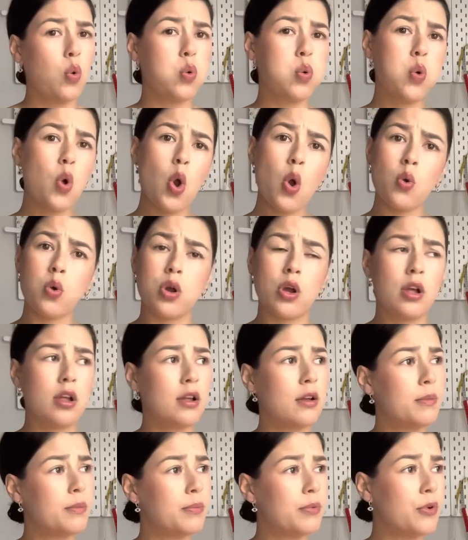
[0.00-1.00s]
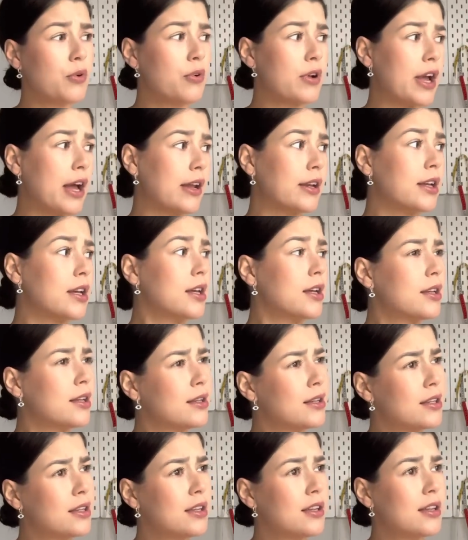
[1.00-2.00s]
Whew, Brogan,
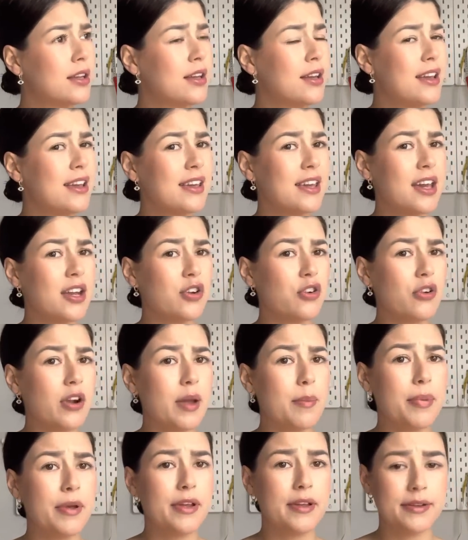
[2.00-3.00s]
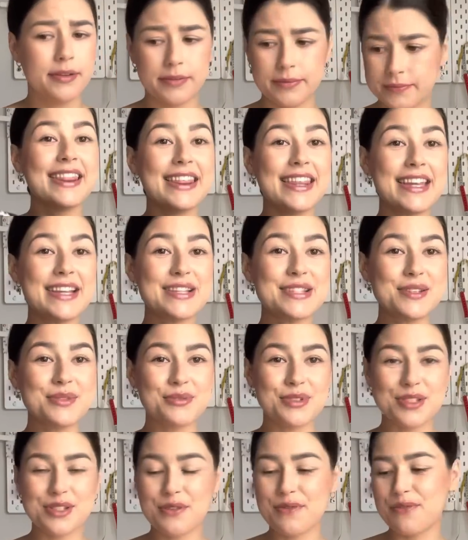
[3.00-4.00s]
get a grip. This
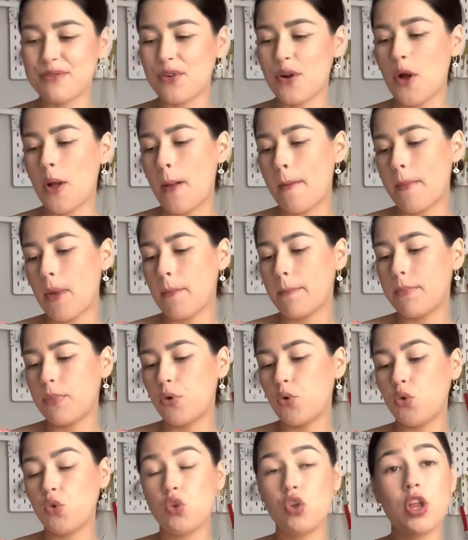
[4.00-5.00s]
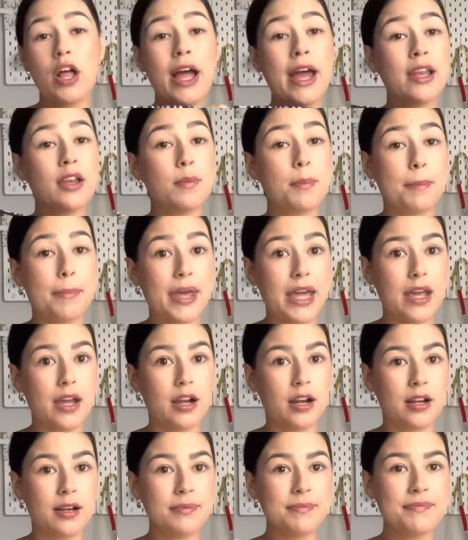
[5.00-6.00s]
was from Pool and
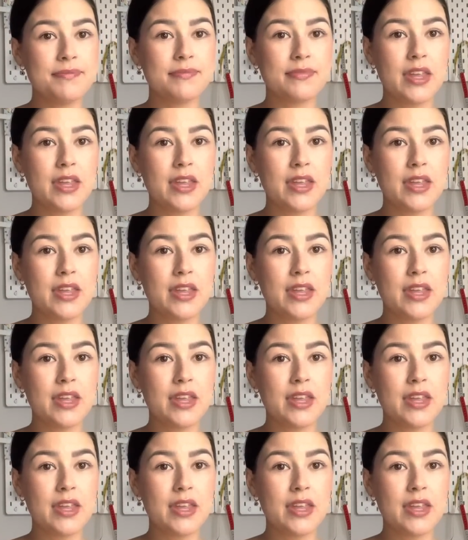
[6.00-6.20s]
Bear.